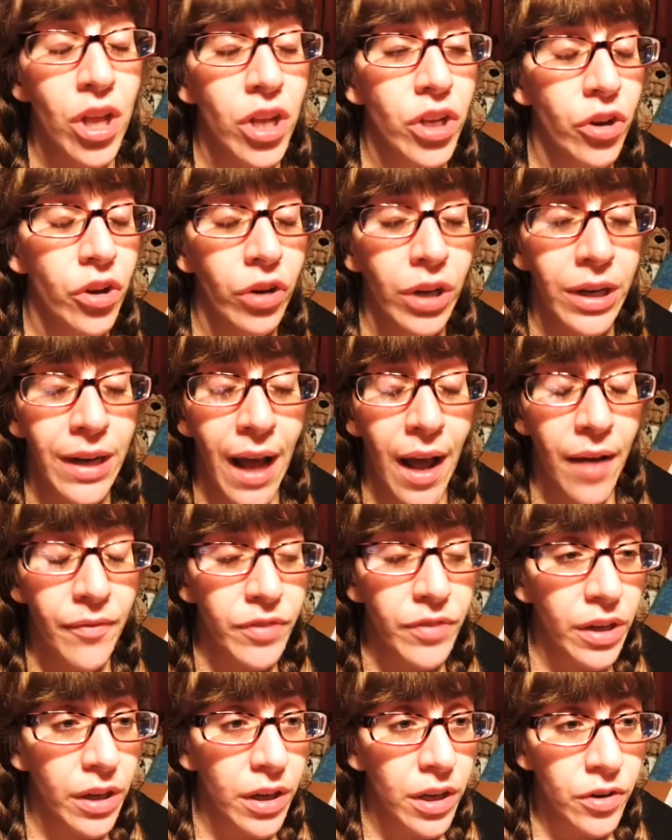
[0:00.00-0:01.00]
going to have to
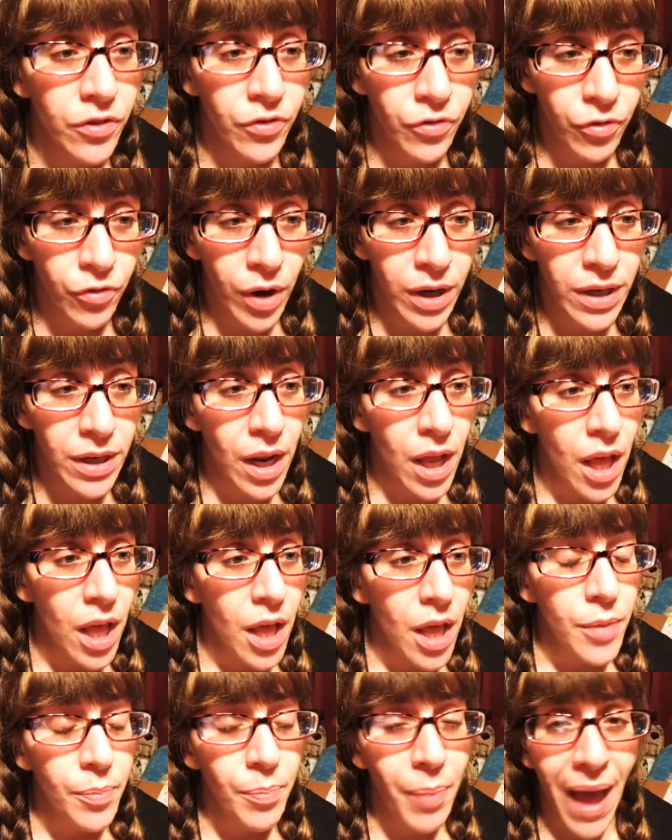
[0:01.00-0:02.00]
confront
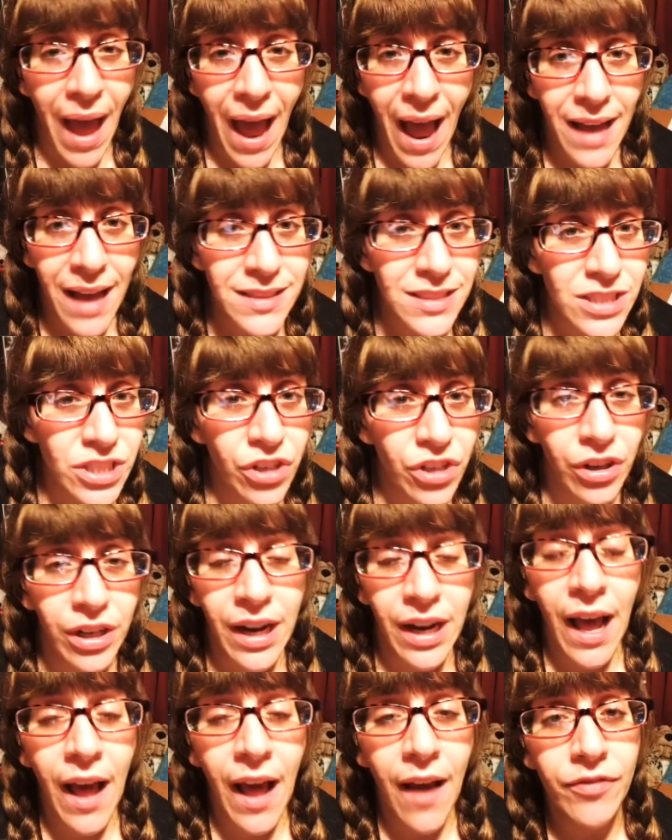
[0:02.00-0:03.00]
past. You're going to
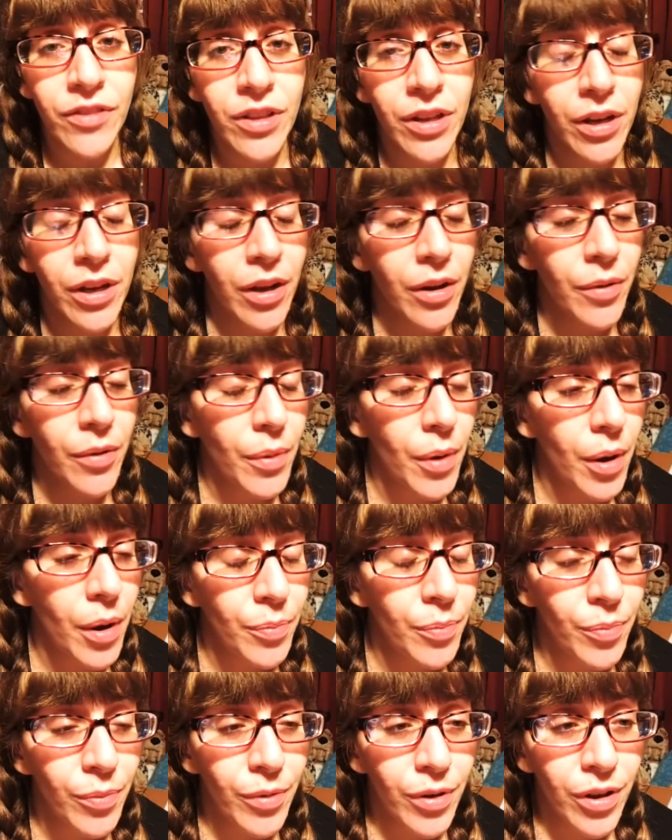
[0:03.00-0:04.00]
have to uh,
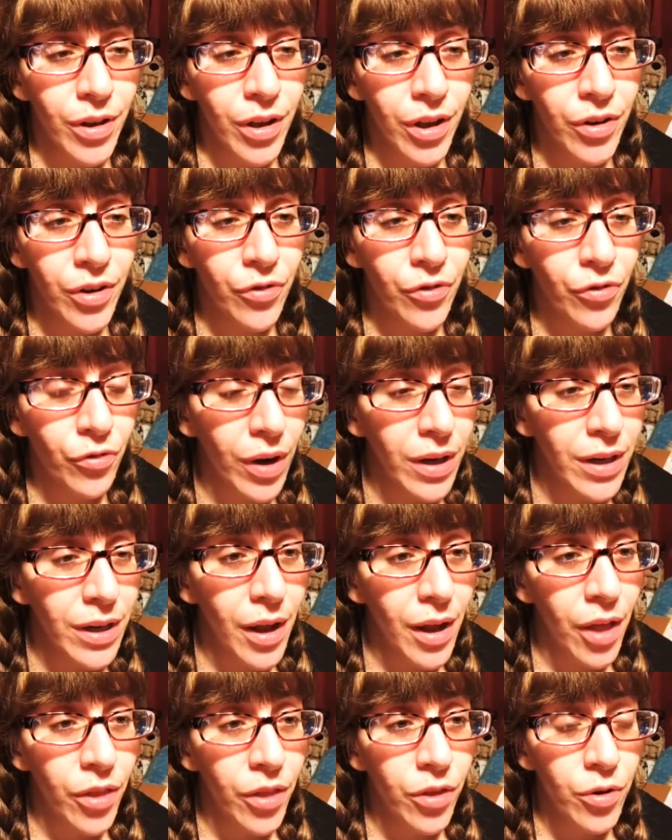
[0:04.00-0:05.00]
confront other
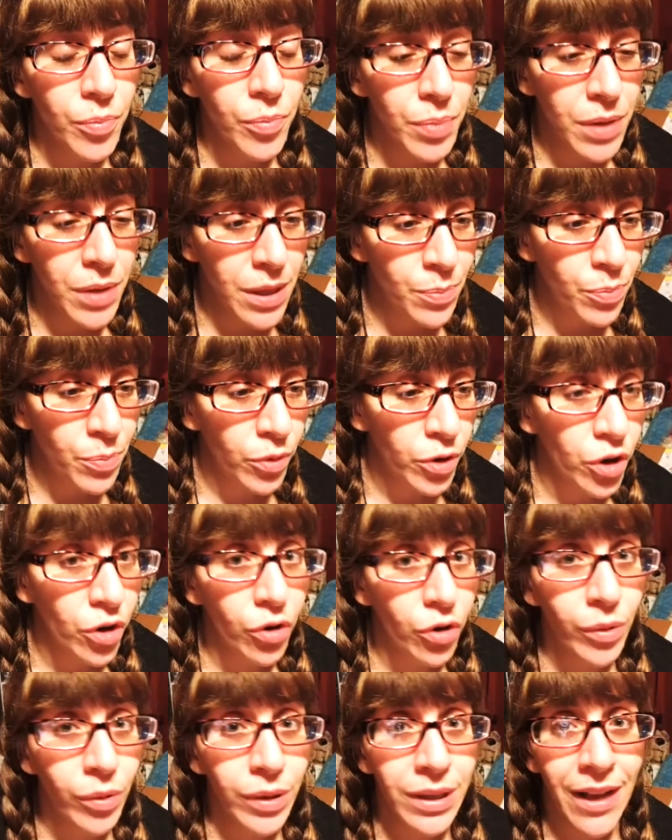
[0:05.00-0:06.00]
people. You're going to
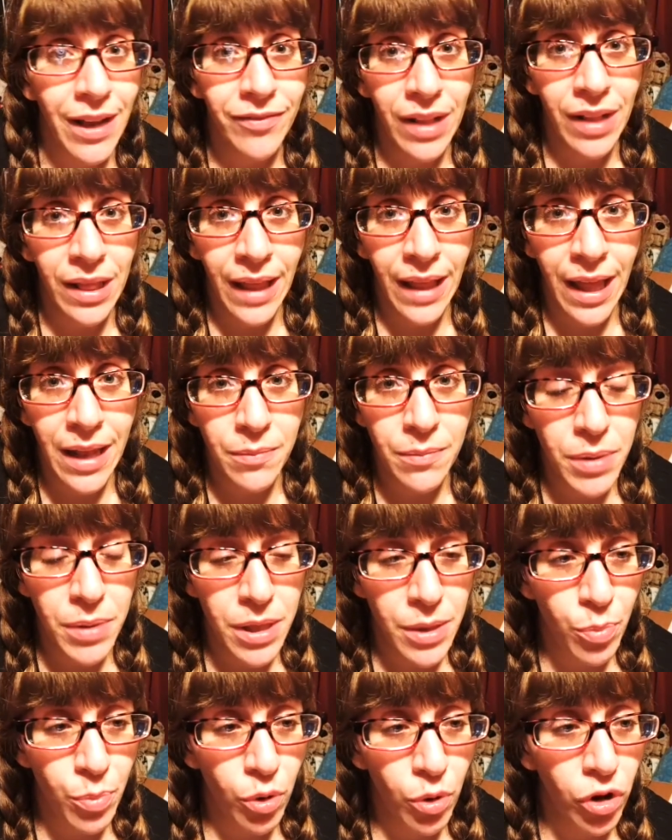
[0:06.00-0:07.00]
have to let people
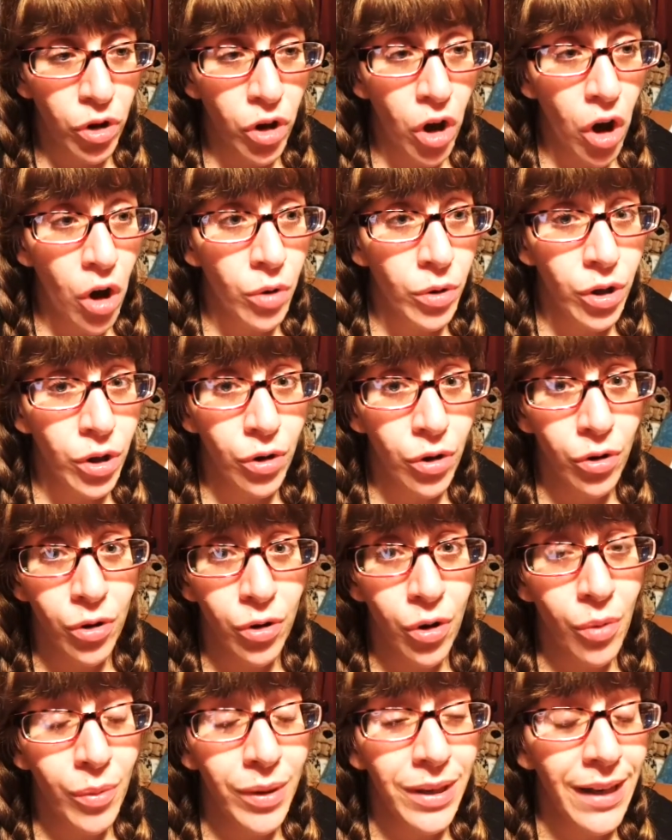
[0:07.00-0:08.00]
go. You're going to
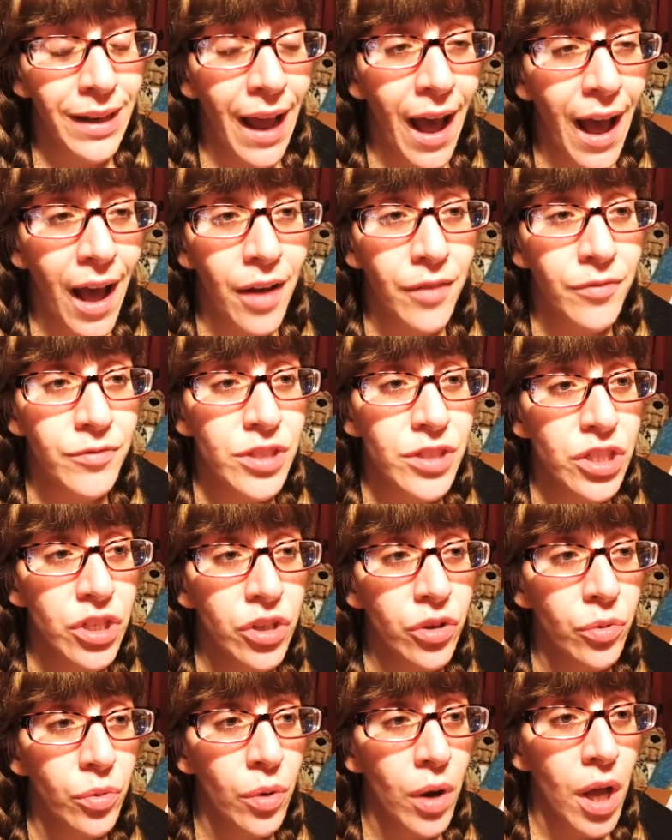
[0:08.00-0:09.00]
have to
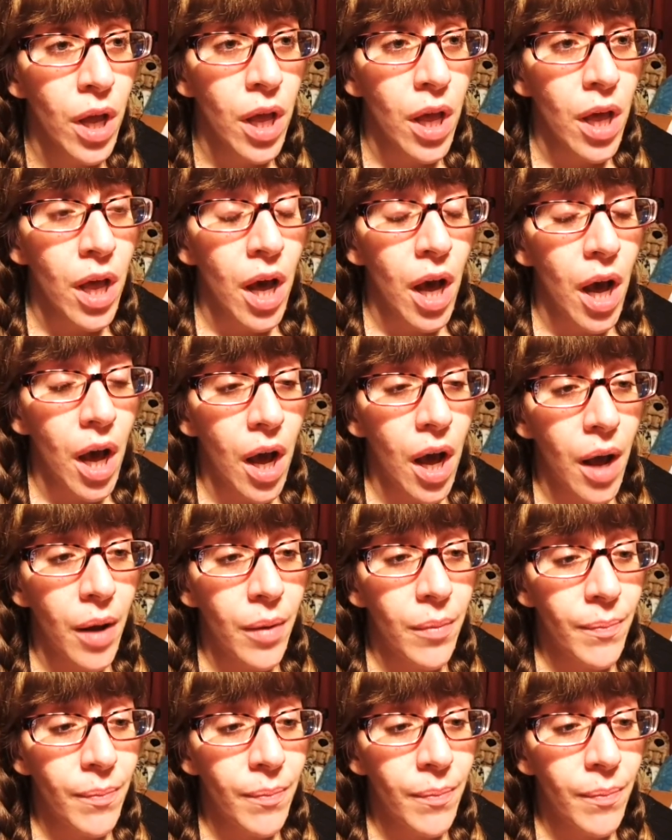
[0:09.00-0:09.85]
um,